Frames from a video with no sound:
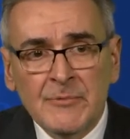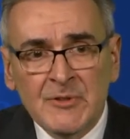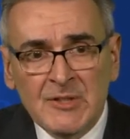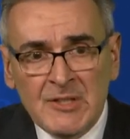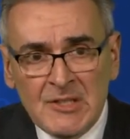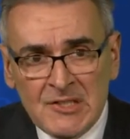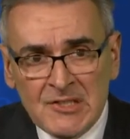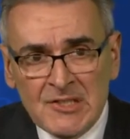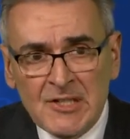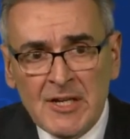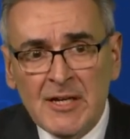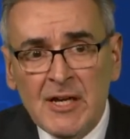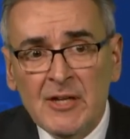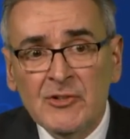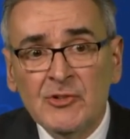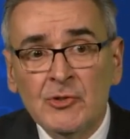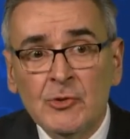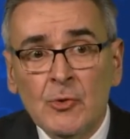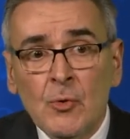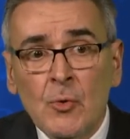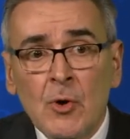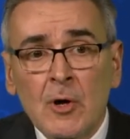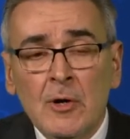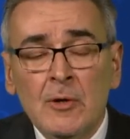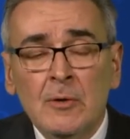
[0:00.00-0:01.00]
DCIS
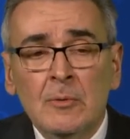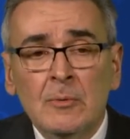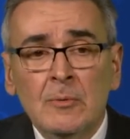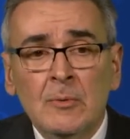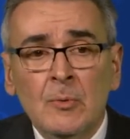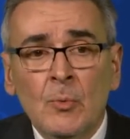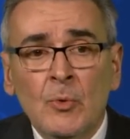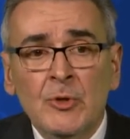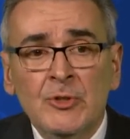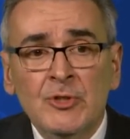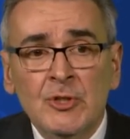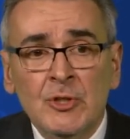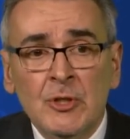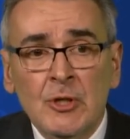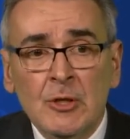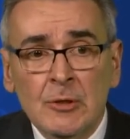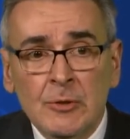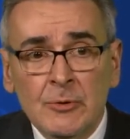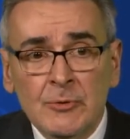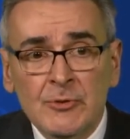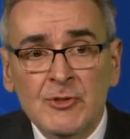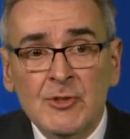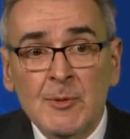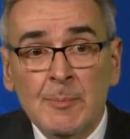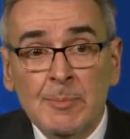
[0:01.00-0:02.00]
score, which
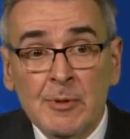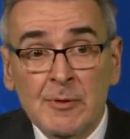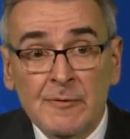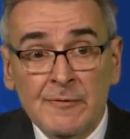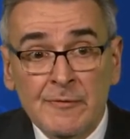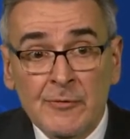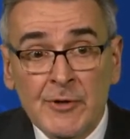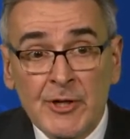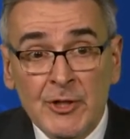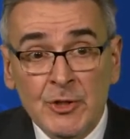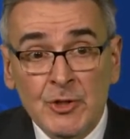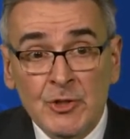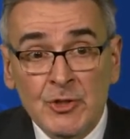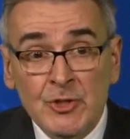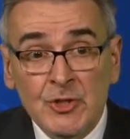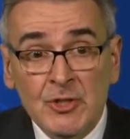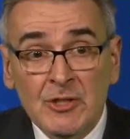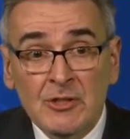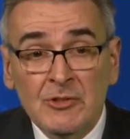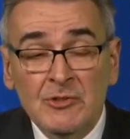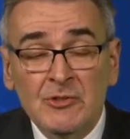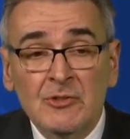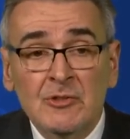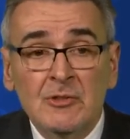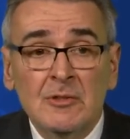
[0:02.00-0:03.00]
includes the proliferation
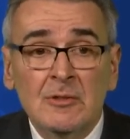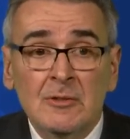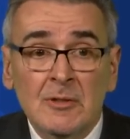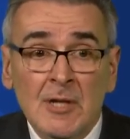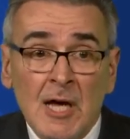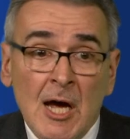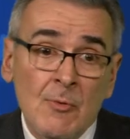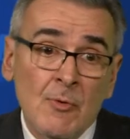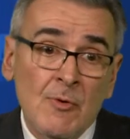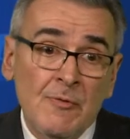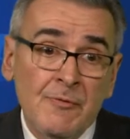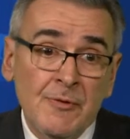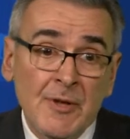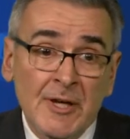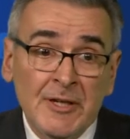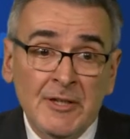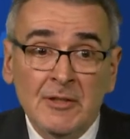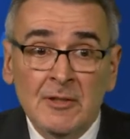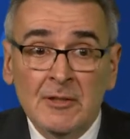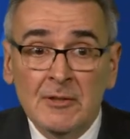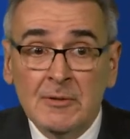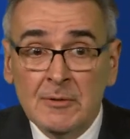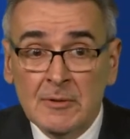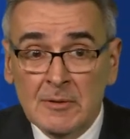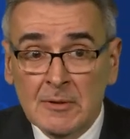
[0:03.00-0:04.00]
genes, not
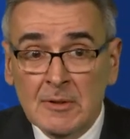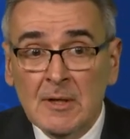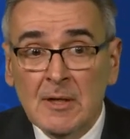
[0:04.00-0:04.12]
reflected